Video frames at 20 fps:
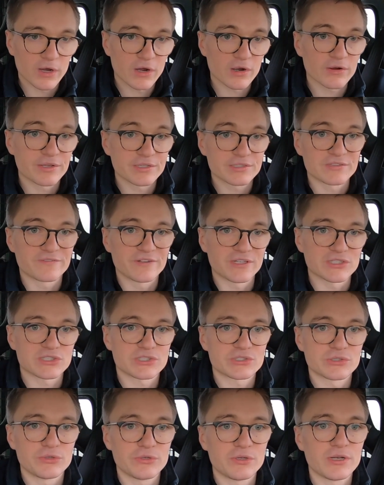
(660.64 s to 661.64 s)
we are going to fit
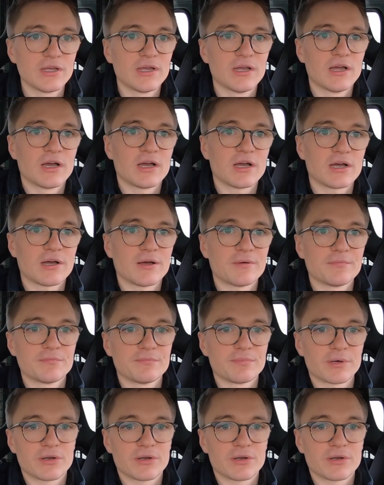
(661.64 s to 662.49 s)
soon, um,